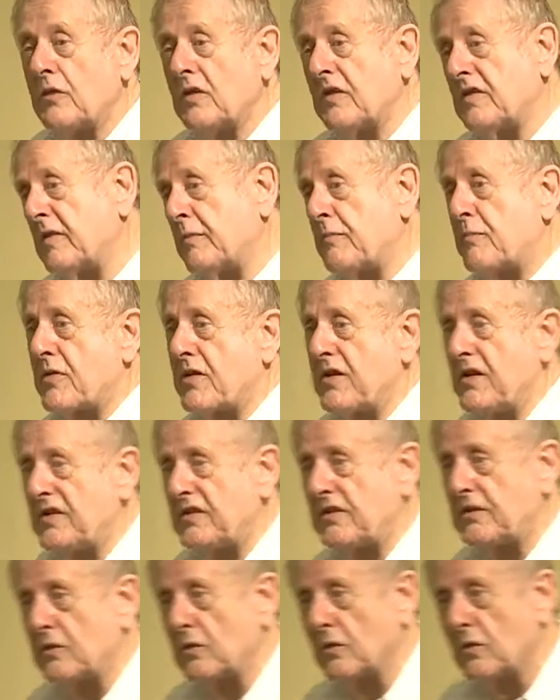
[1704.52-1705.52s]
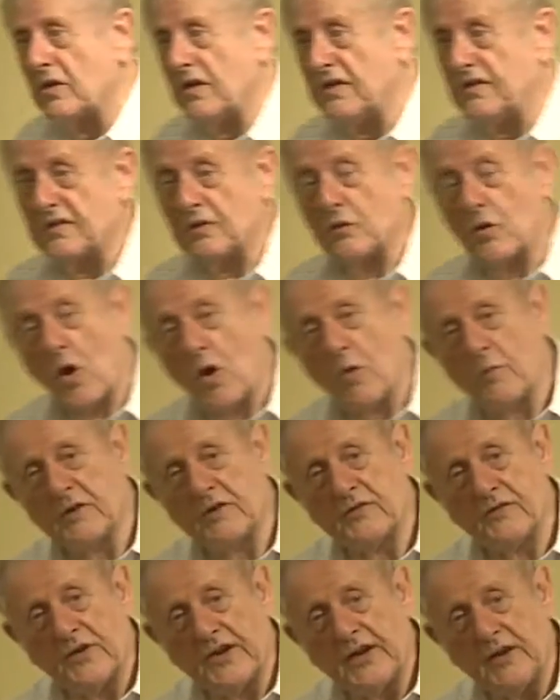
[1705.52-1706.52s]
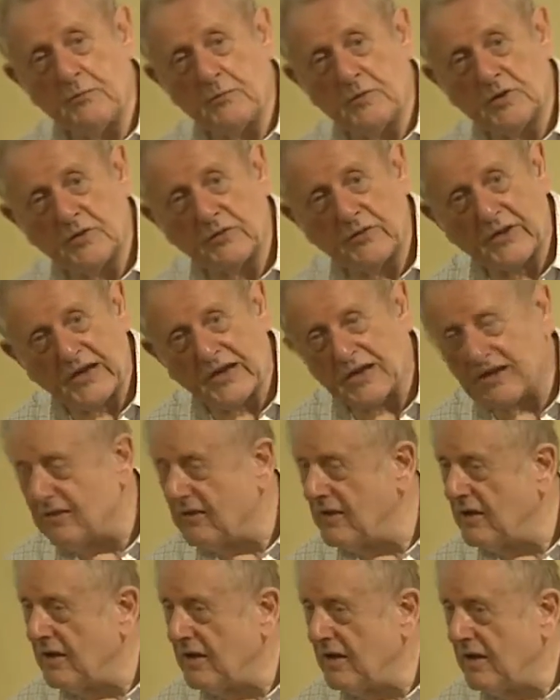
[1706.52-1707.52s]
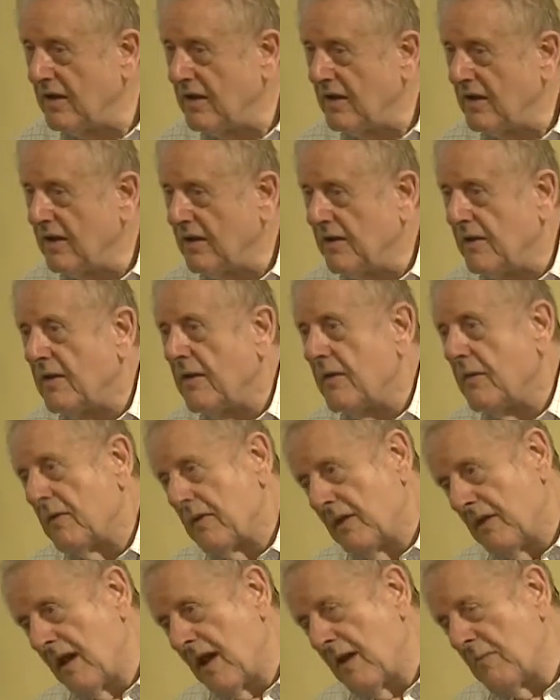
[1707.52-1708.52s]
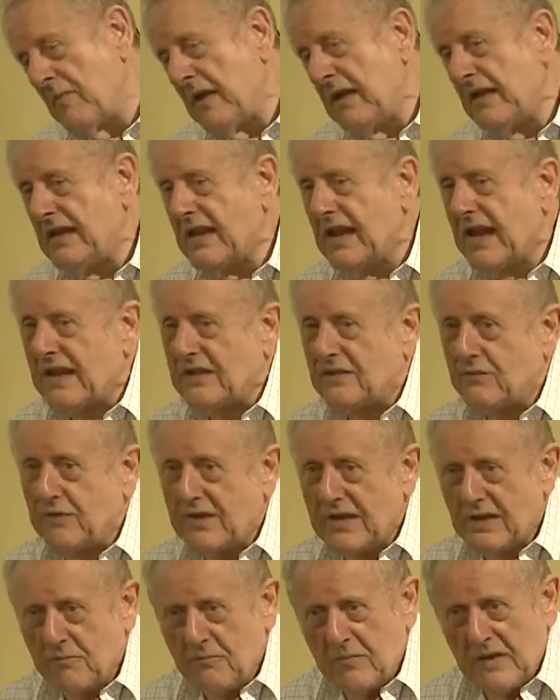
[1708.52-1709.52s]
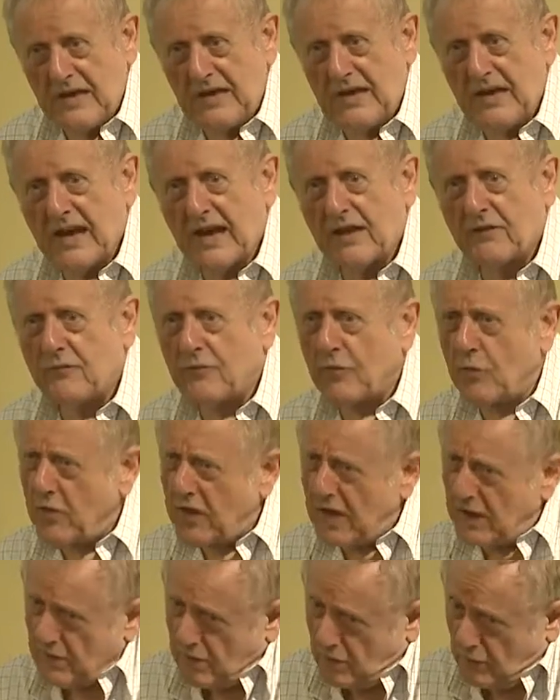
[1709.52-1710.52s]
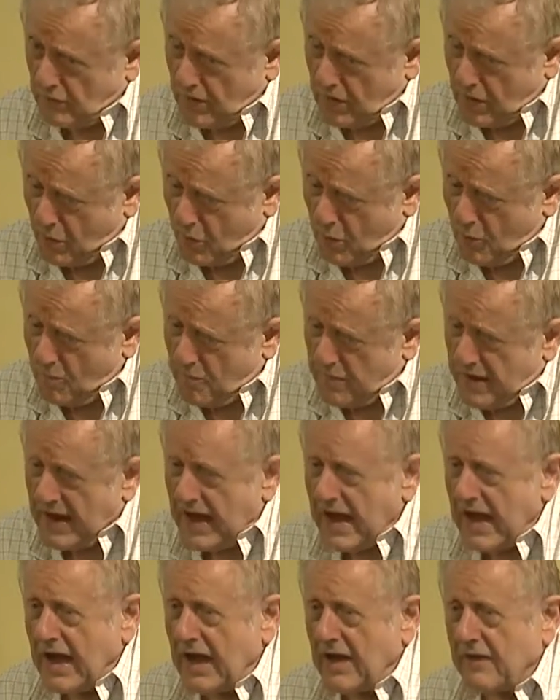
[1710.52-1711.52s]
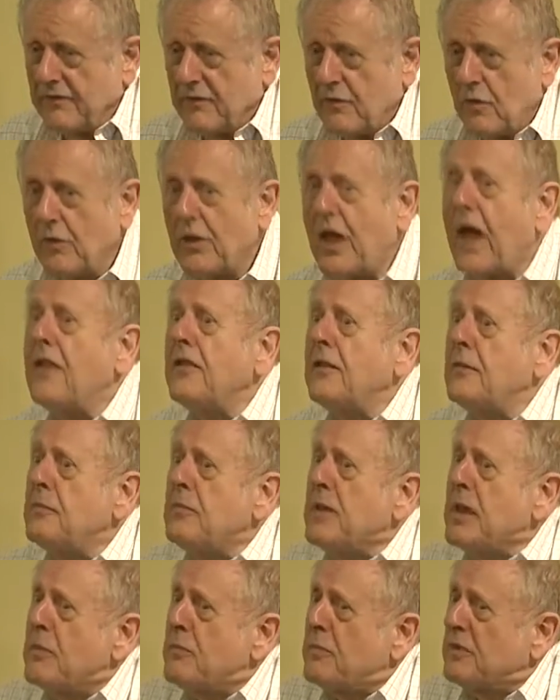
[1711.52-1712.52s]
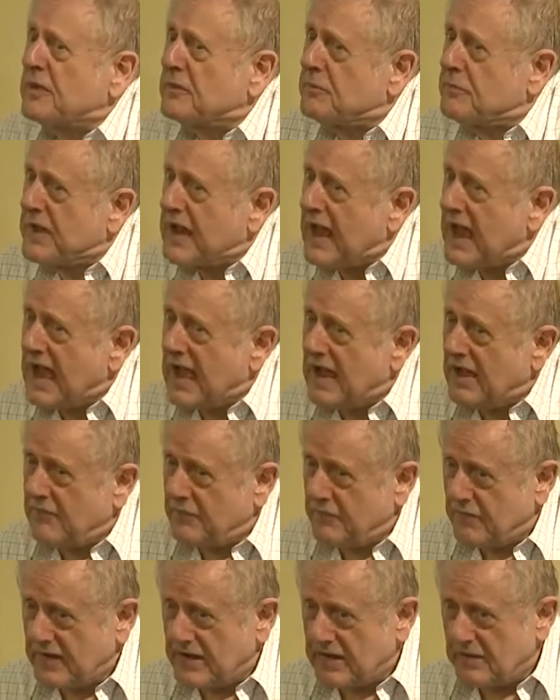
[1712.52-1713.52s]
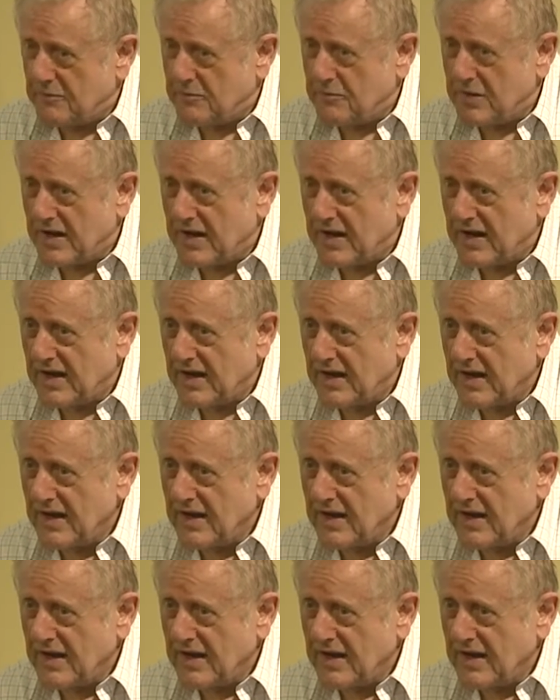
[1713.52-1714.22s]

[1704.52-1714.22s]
what does a priest do? It's a go between, between. Mediator. Yeah, mediator. We can mediate for, uh, on our own behalf, on other people's behalf, we can pray.